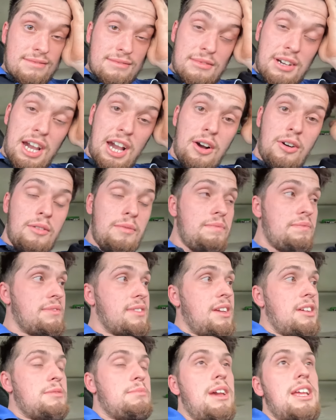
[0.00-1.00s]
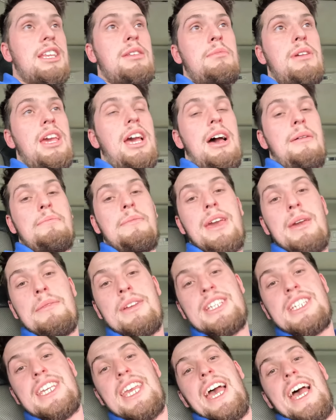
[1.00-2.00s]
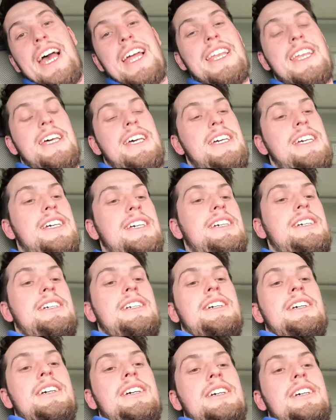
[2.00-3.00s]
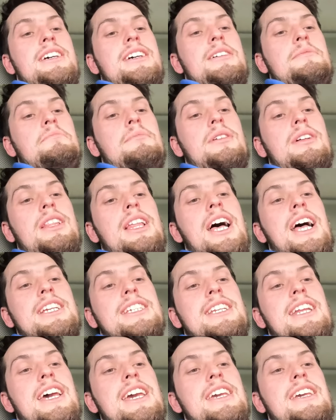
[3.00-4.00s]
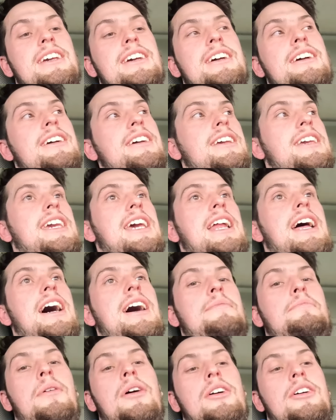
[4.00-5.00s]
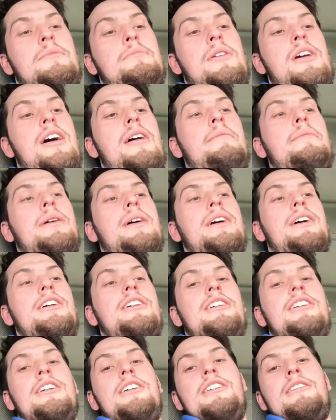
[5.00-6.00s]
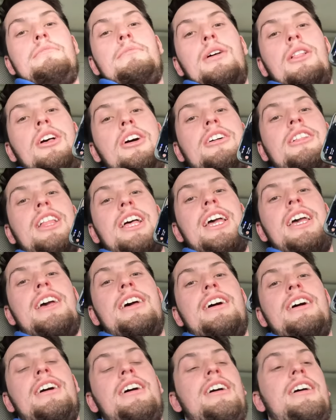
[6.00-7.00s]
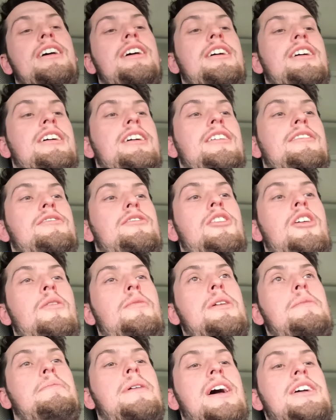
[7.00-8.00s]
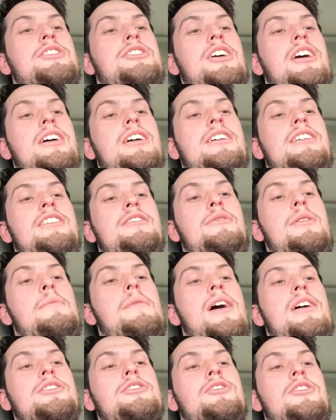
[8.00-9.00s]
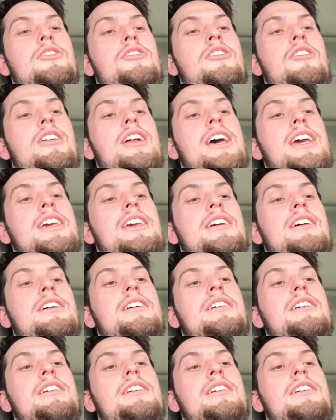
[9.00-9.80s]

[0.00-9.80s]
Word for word: Well, there's meant to be a baby scan, but last night kind of buggered me up, but luckily got a wee picture, wee man's doing alright.